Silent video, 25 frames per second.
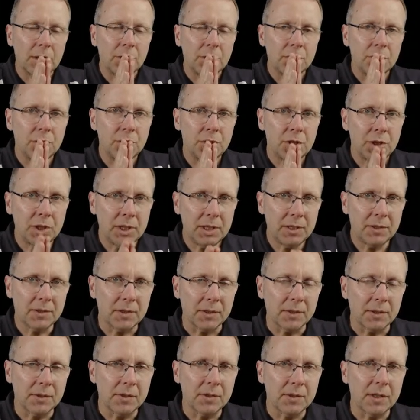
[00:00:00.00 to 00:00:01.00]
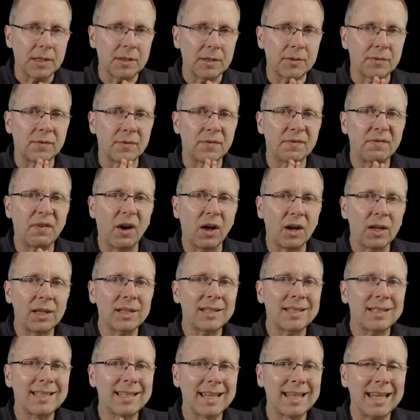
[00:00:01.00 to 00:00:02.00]
Jesus is
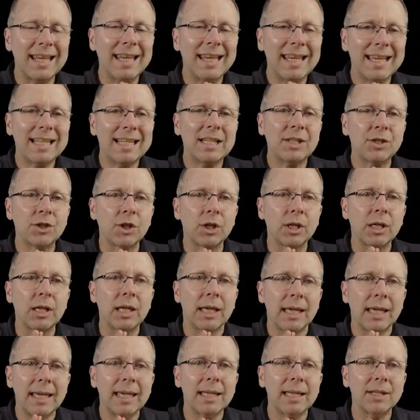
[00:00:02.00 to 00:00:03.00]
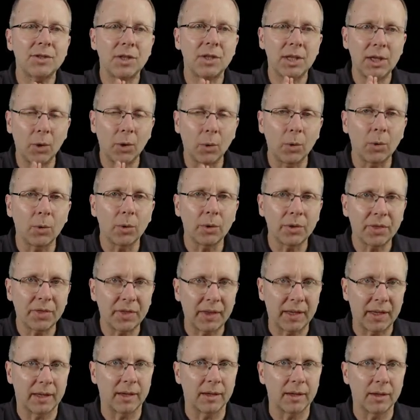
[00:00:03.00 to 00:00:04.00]
he is the
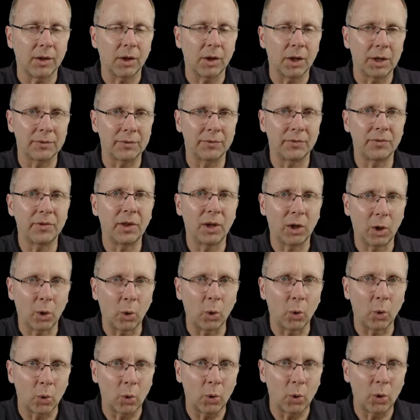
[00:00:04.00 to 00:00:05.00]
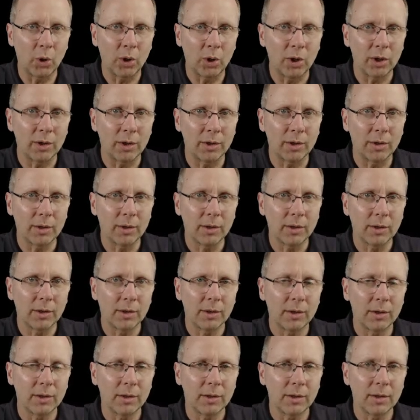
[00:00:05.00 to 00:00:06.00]
author of the law.
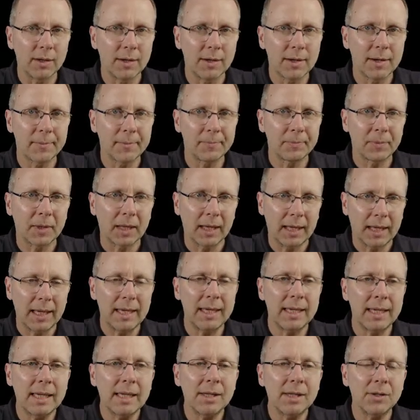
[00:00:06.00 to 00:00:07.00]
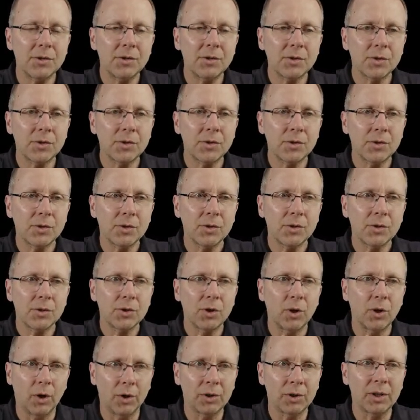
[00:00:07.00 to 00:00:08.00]
He is
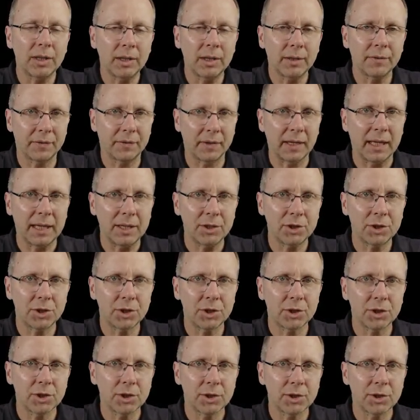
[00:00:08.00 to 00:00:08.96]
God in the flesh.